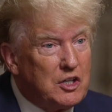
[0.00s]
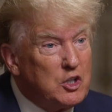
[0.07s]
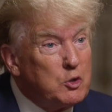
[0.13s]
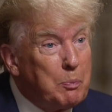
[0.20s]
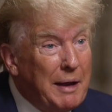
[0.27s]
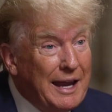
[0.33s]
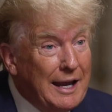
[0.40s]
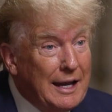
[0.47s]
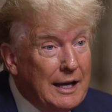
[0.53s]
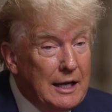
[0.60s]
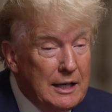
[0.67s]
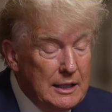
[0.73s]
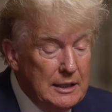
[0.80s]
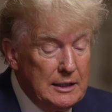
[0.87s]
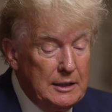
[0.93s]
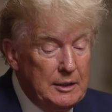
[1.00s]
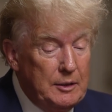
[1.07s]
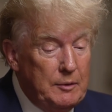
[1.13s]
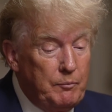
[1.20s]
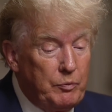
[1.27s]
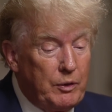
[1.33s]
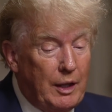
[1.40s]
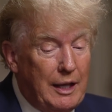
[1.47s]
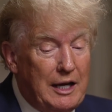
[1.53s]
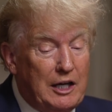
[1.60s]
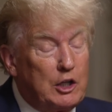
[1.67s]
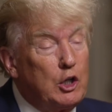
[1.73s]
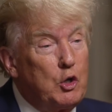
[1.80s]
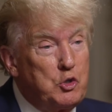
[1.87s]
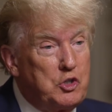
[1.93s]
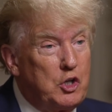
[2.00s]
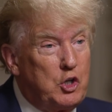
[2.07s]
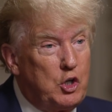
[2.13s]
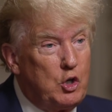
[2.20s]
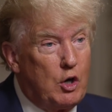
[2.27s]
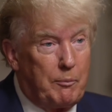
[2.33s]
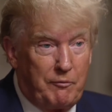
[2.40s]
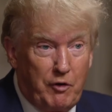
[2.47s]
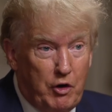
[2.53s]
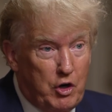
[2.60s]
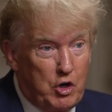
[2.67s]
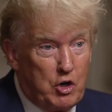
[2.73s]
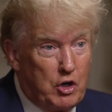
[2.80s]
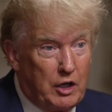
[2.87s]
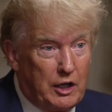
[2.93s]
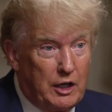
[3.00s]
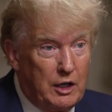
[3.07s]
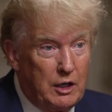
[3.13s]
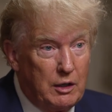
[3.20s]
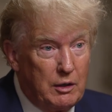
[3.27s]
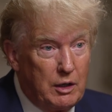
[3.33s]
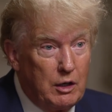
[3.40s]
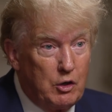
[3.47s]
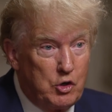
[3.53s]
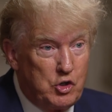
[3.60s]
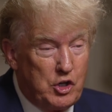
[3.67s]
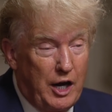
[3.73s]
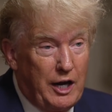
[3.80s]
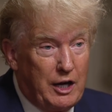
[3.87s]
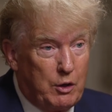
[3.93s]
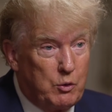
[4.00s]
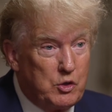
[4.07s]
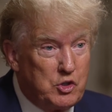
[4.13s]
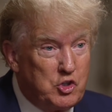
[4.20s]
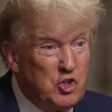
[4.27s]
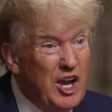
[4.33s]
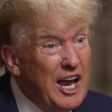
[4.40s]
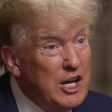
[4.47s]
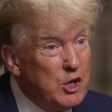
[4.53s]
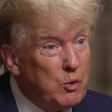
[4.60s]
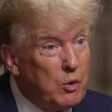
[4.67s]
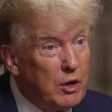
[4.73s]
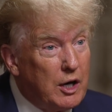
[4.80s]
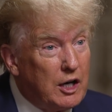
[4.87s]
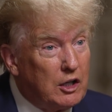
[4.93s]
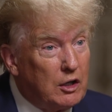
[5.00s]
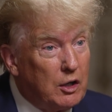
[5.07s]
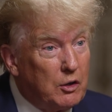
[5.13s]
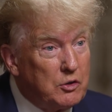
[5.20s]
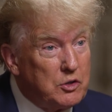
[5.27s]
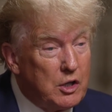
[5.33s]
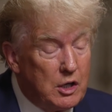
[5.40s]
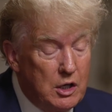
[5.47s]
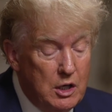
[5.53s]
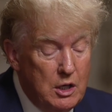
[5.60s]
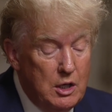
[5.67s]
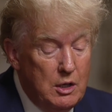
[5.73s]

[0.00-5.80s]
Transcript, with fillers: mm-hmm. and Spain. Mm-hmm. And I closed it to Europe very early. You know, in China, it was January I closed it.